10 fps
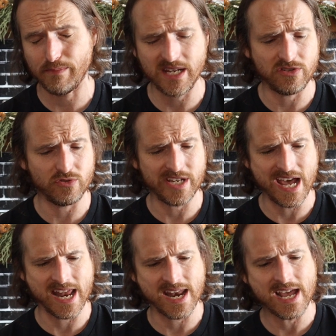
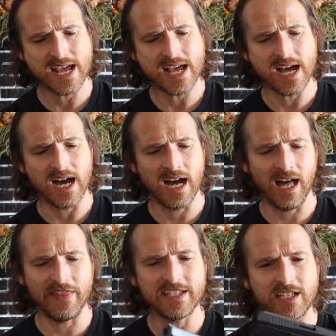P210.
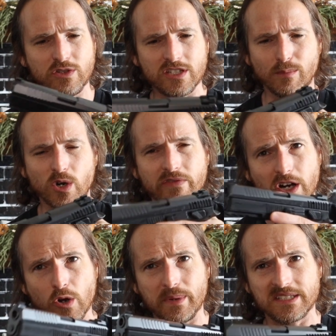This uses more of an
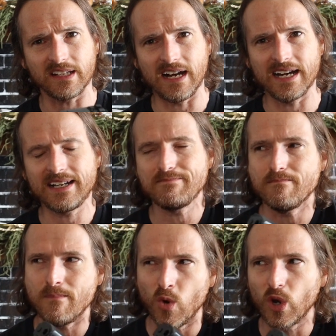open slot,
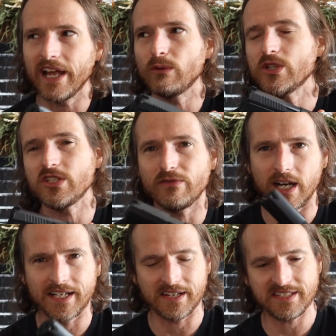more like what you'd
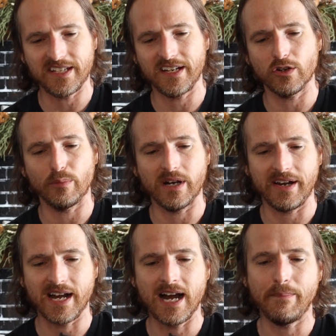find on a SIG or a
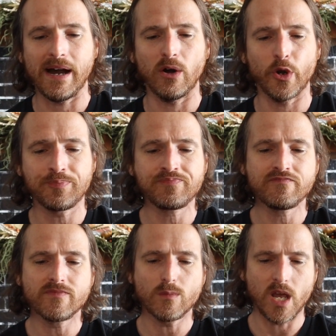Browning High Power.
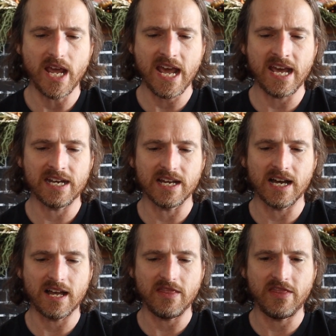And
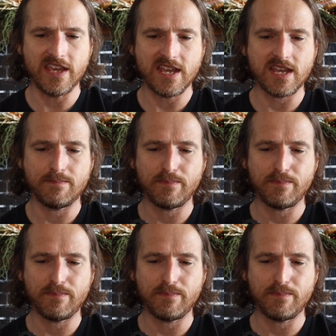the